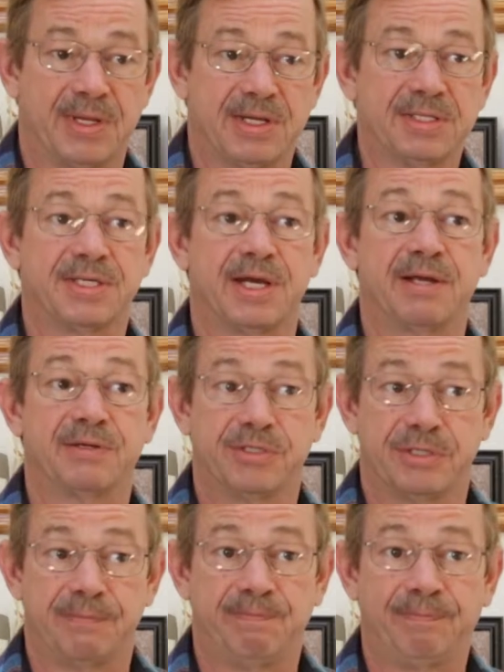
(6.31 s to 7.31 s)
this
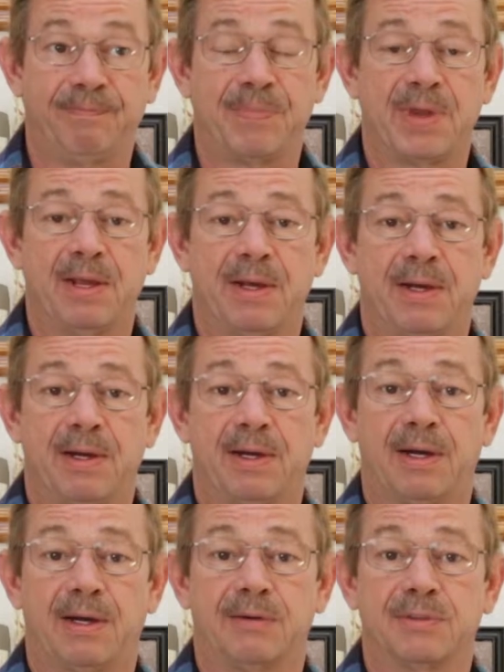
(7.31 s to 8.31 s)
engine
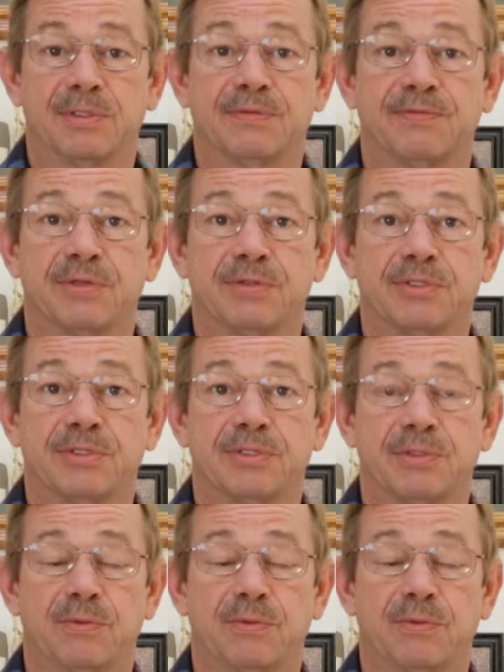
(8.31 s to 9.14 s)
was first,